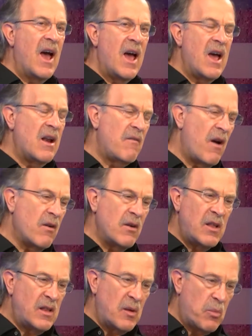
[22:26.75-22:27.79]
And I've argued
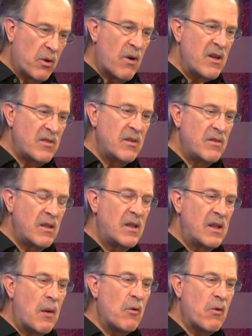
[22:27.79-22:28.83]
that the progressives in the
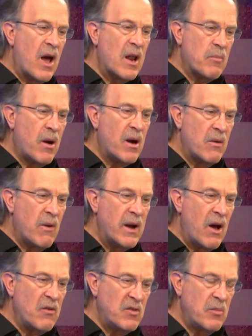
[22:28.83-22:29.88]
Democratic Party right
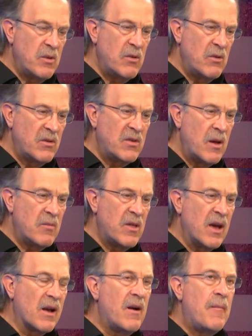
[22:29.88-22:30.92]
now should be doing the same
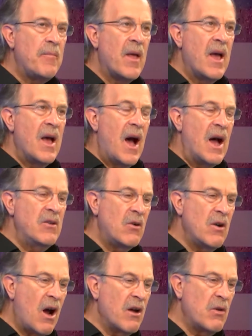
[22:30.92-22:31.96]
thing. I don't
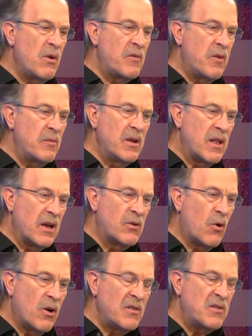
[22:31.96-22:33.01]
argue it from the
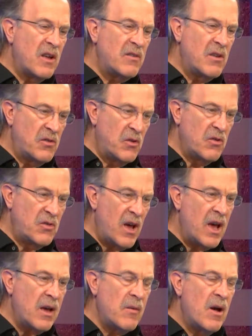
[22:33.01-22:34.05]
electoral sense that you're
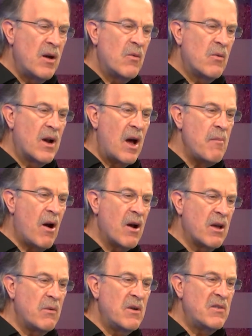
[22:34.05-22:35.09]
saying. What I'm
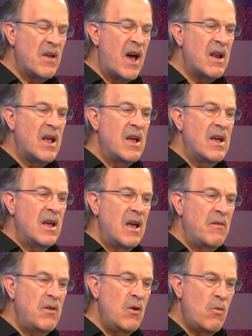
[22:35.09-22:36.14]
arguing is that
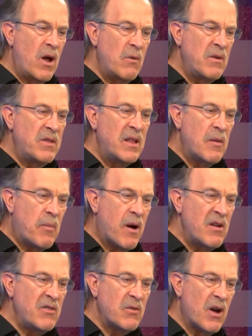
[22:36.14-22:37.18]
if you run within the
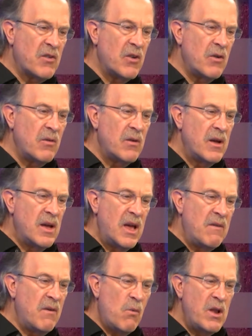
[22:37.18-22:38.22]
party structure,
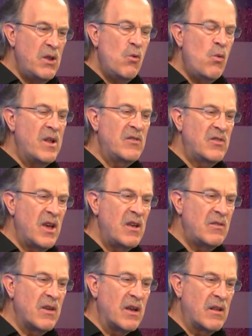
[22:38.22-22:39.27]
even when you win
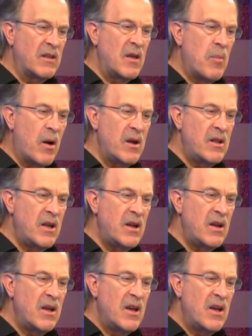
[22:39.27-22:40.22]
seats like the Tea Party did,